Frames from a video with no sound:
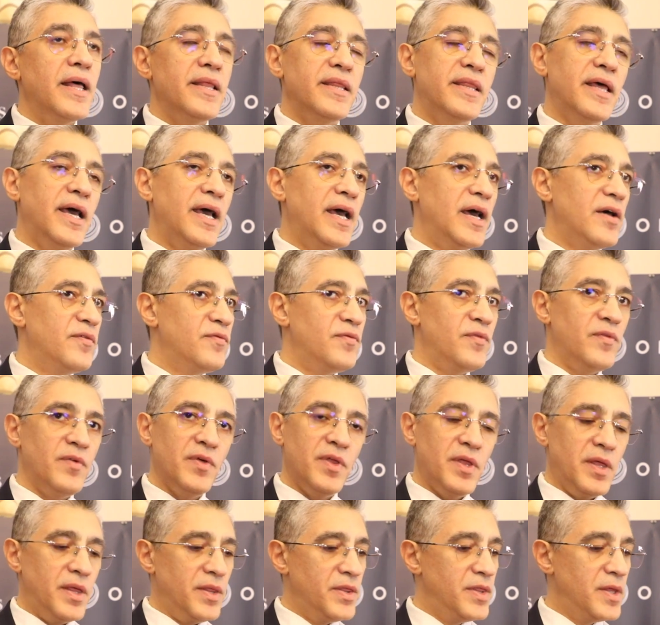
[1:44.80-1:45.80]

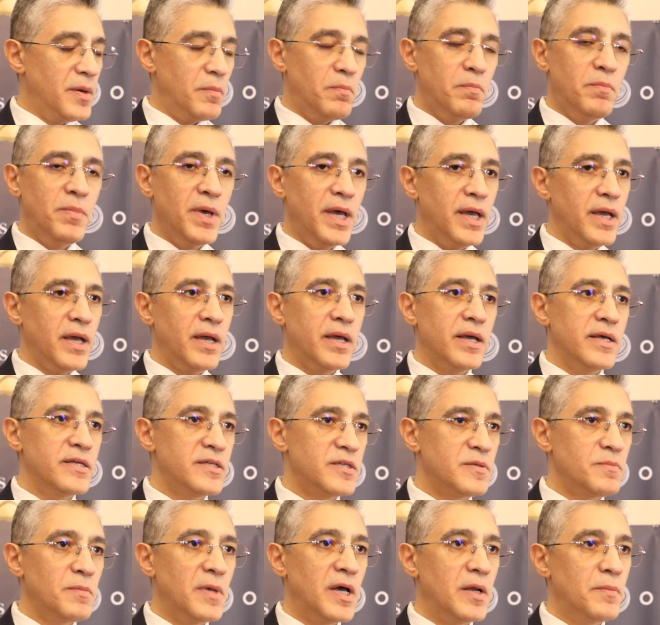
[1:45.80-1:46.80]
the
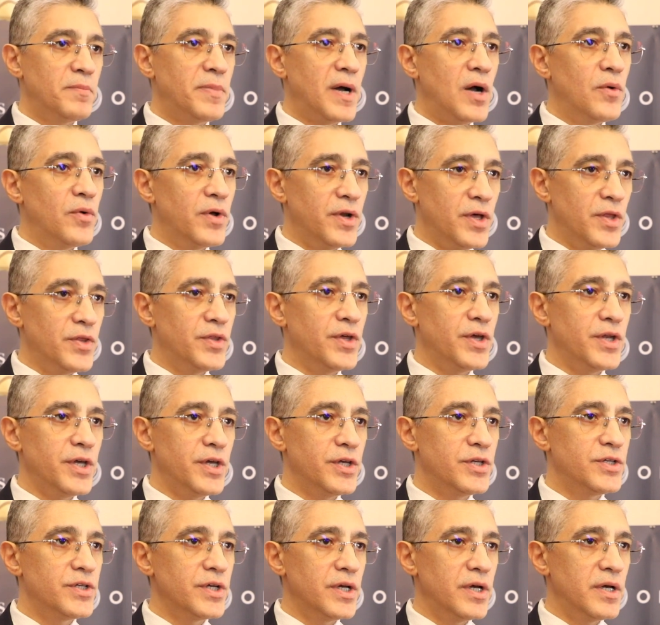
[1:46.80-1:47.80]
biggest manpower in the
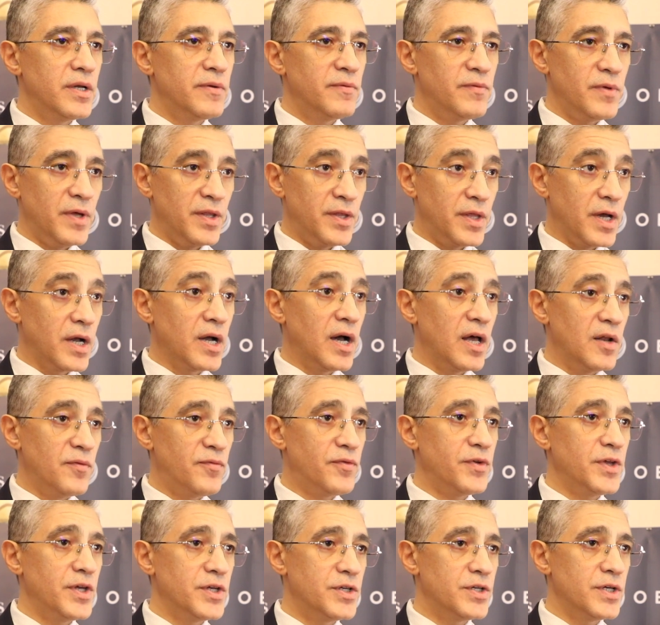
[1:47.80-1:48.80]
region, in the
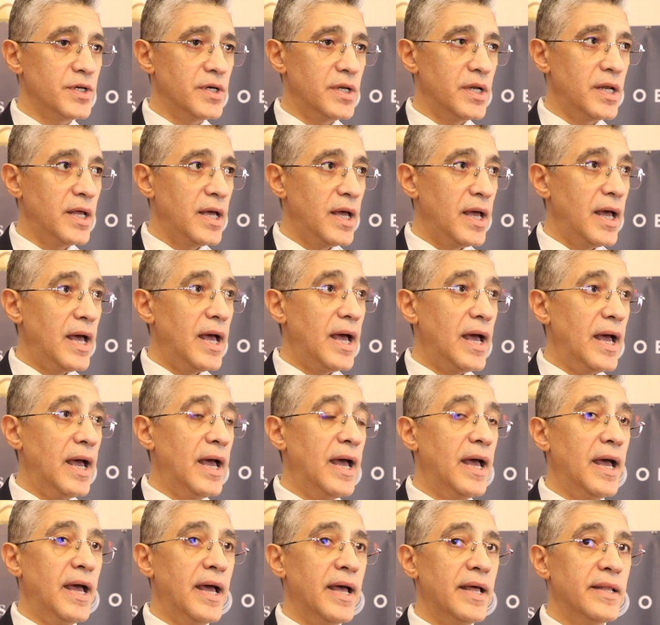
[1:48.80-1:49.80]
Gulf region.
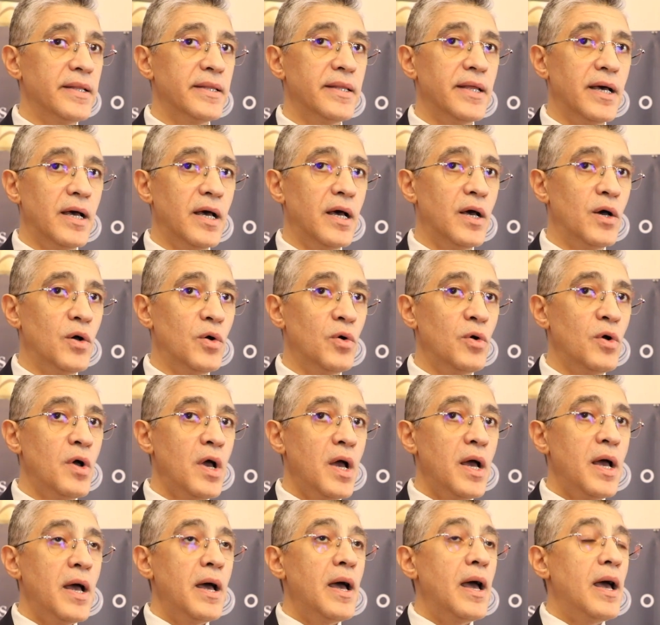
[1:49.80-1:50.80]
And
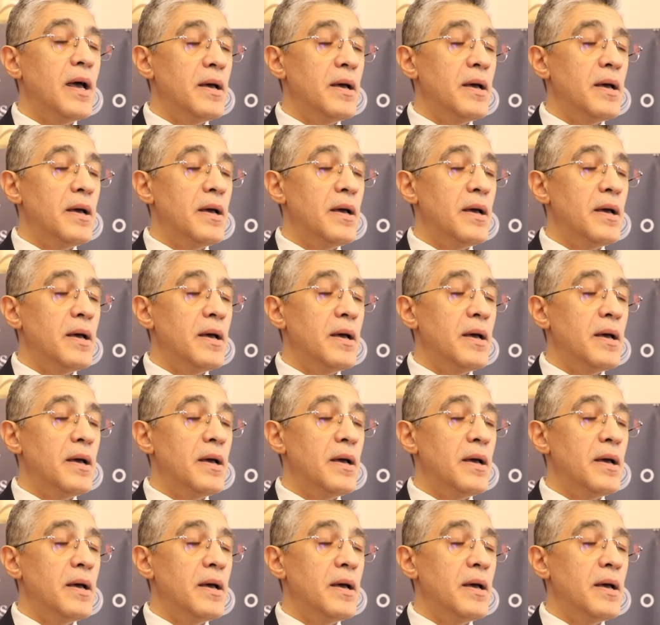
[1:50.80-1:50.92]
the